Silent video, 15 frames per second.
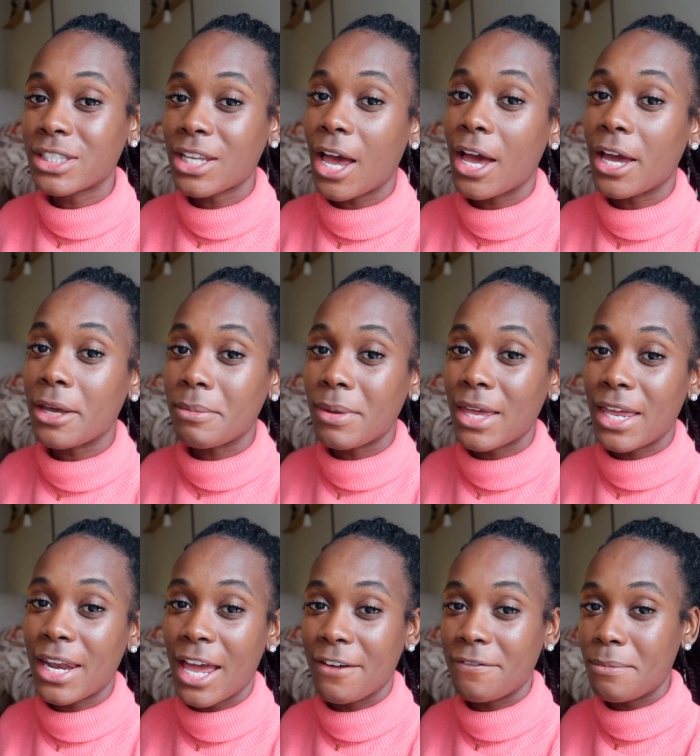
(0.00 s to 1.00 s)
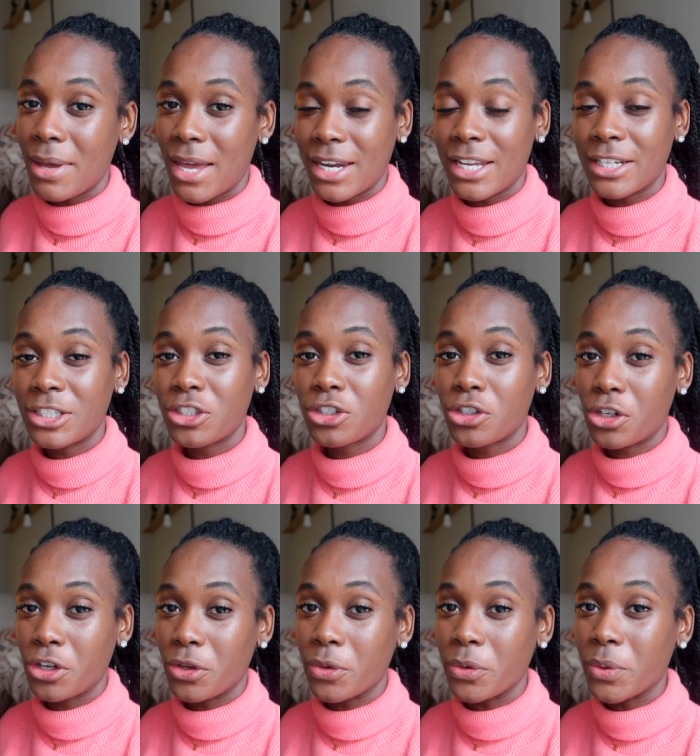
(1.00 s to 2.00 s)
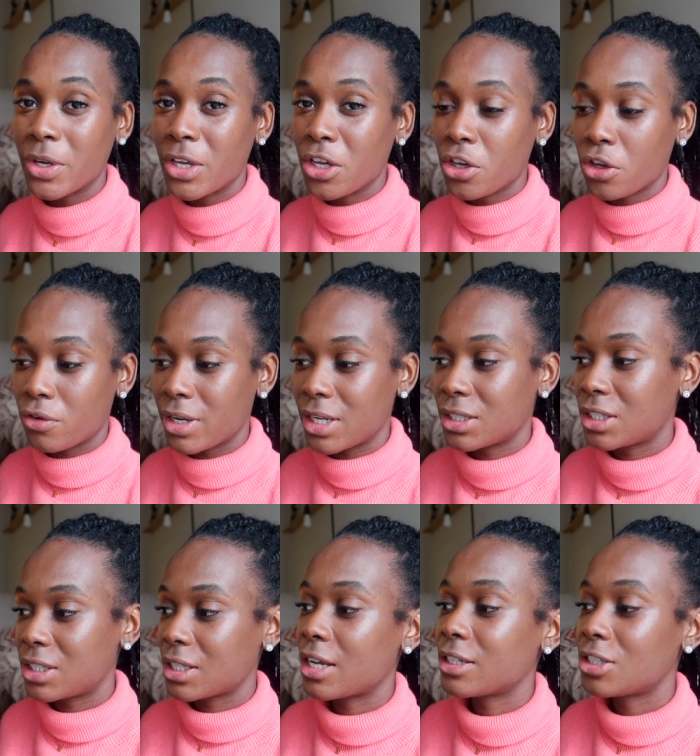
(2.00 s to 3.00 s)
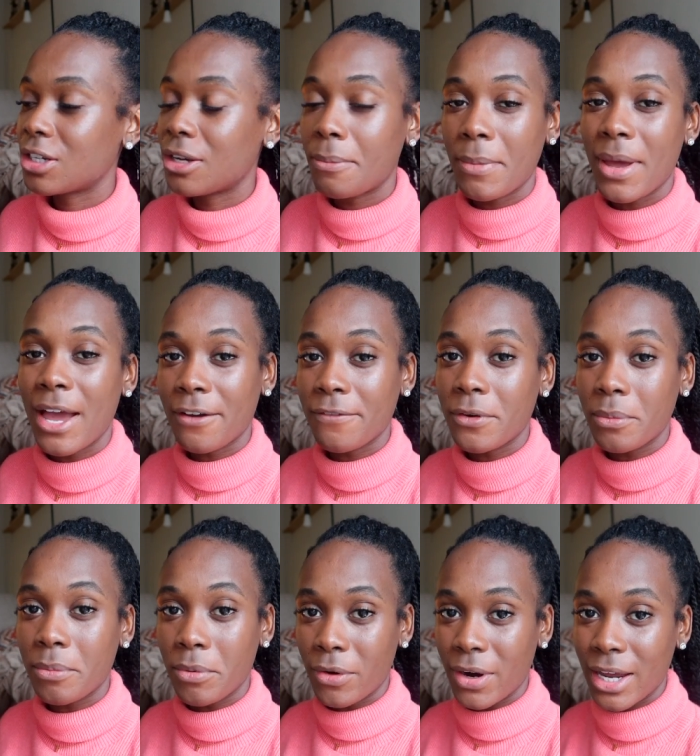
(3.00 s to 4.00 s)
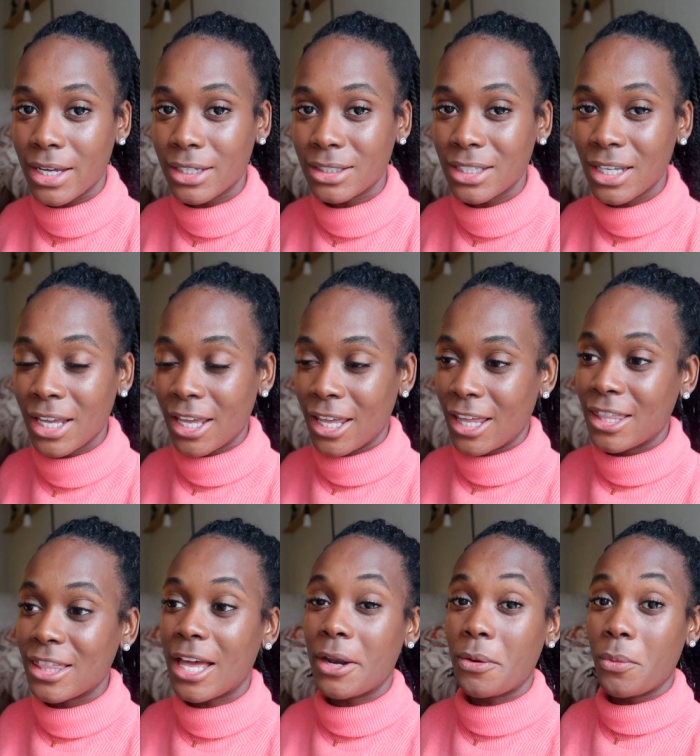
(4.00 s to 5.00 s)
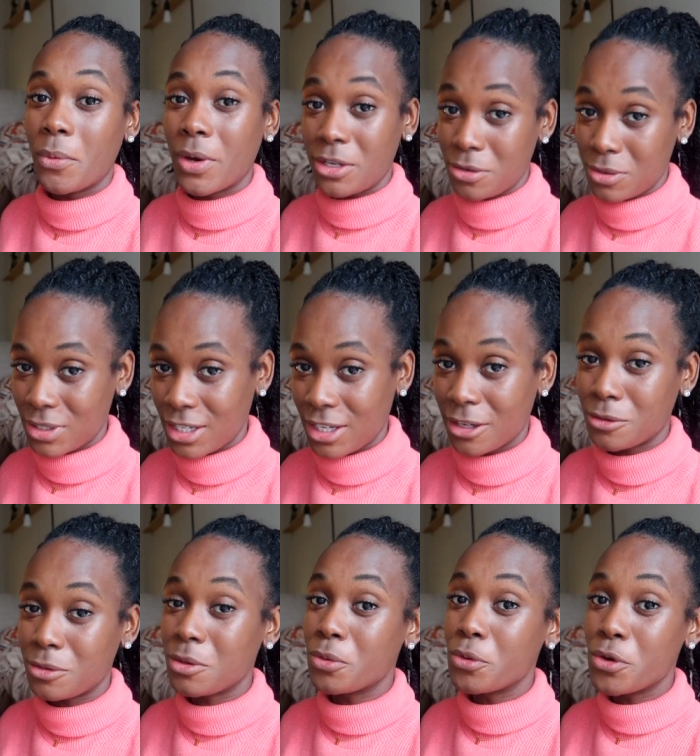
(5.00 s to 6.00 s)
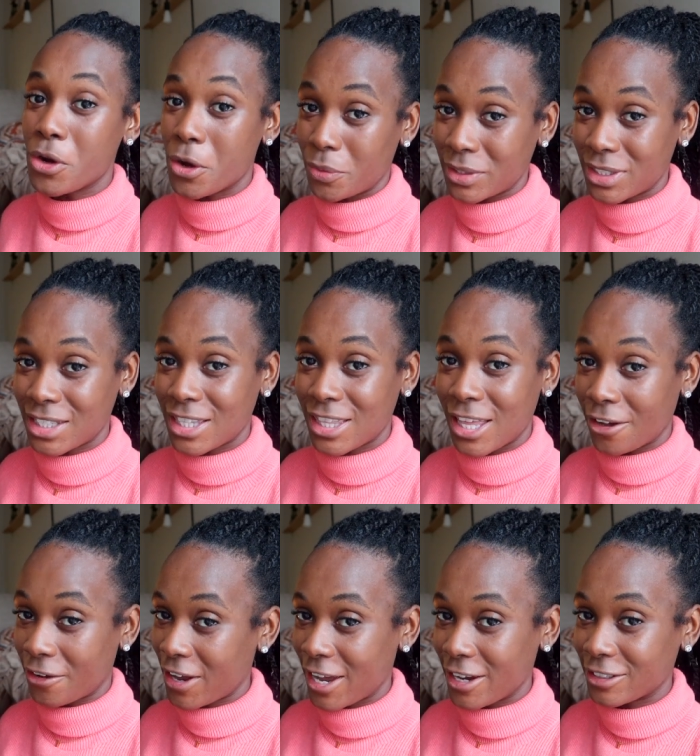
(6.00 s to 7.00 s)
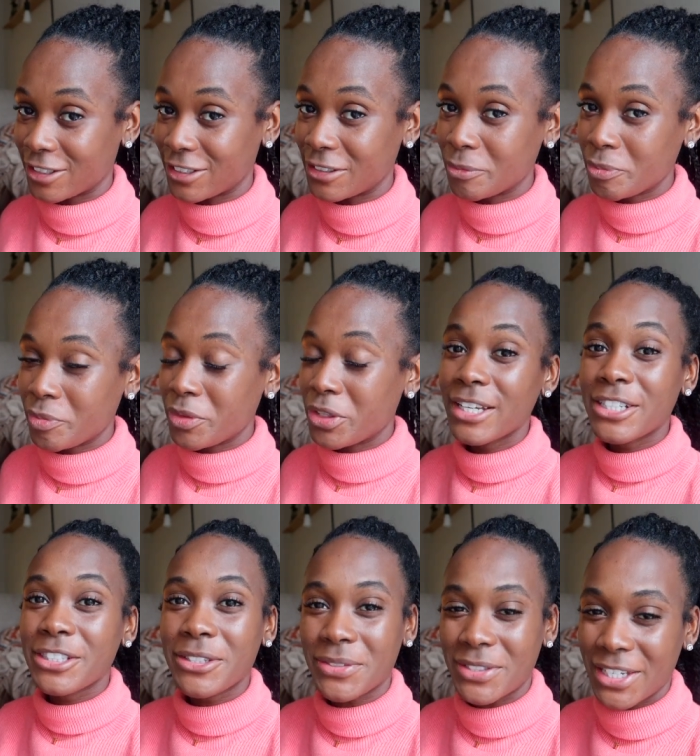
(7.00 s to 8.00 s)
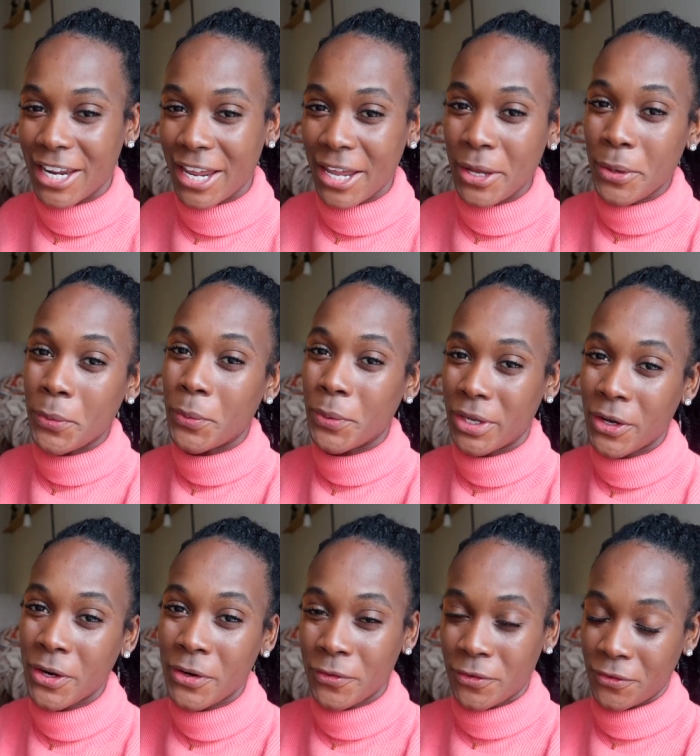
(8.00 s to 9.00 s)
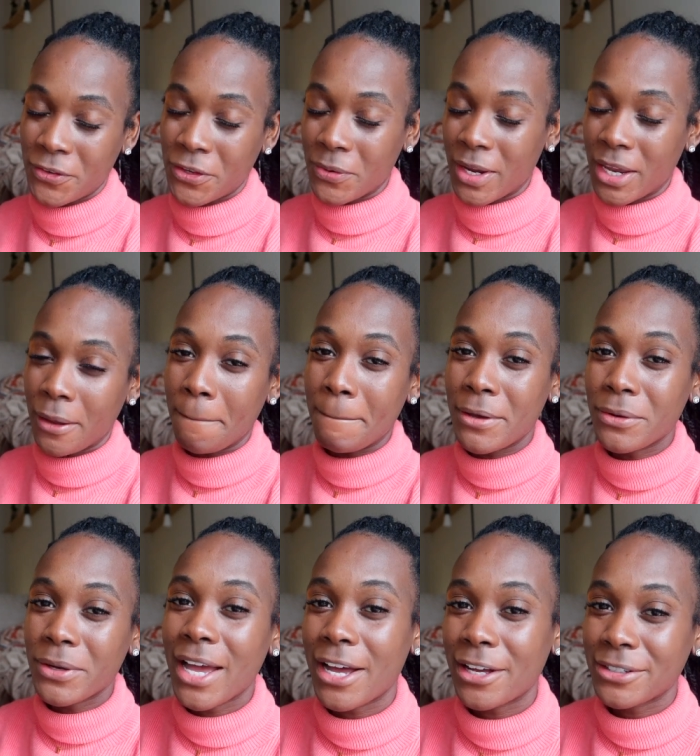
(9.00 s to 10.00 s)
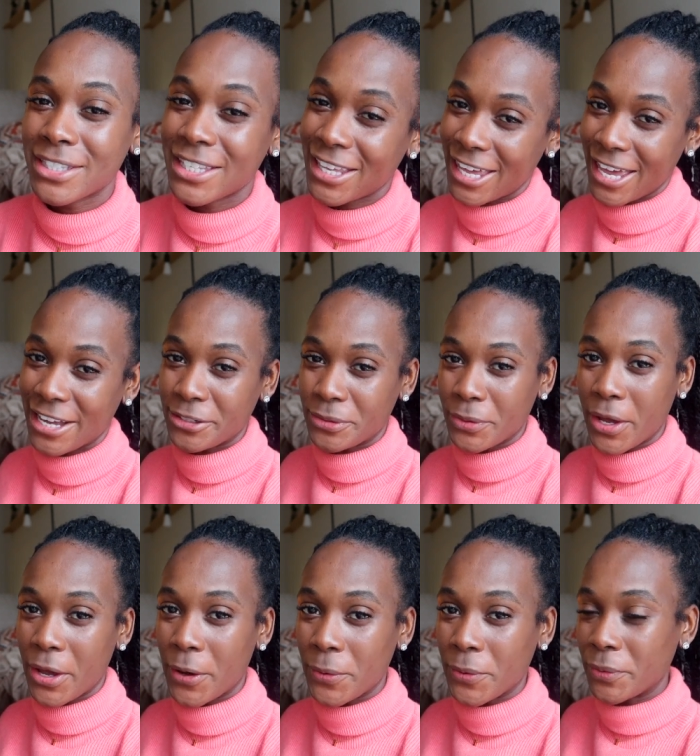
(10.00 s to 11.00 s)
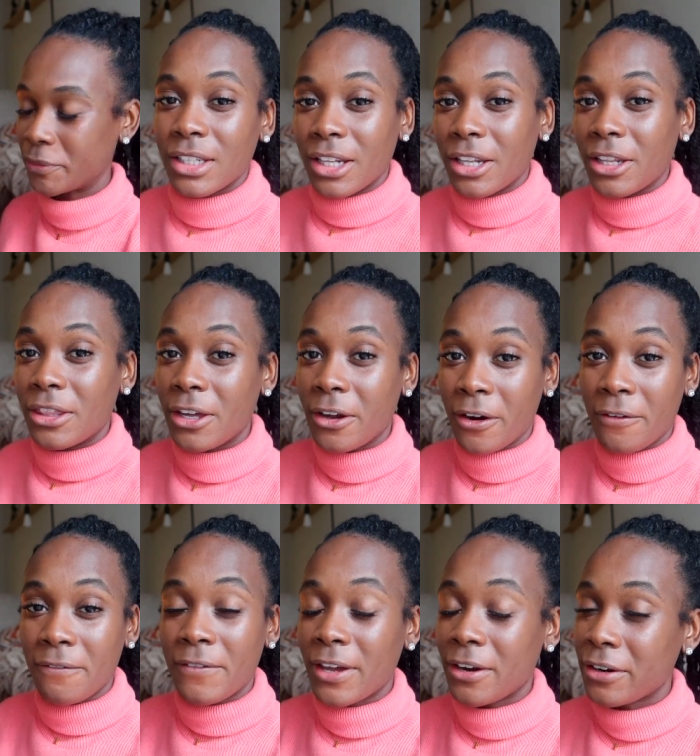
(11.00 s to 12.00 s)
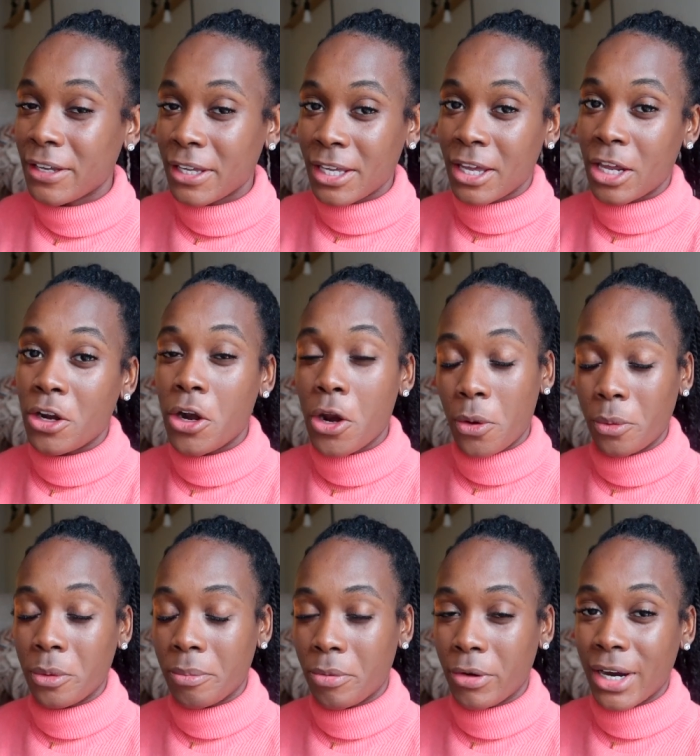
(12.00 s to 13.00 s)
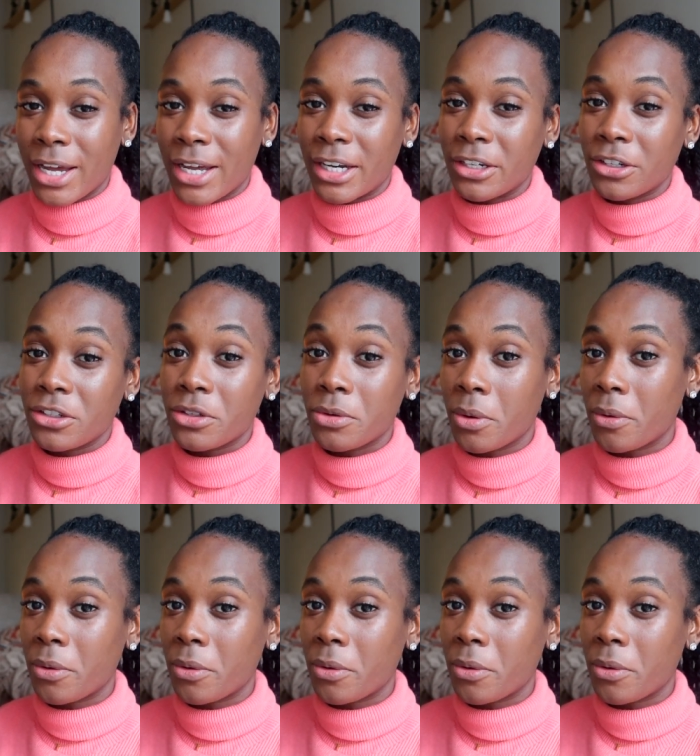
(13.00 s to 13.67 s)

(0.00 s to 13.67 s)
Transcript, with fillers: time and have managed to create such an impactful brand that when you see it, you know it's their candle. So today we are reviewing Milk House Candle Co. They're a very known brand. You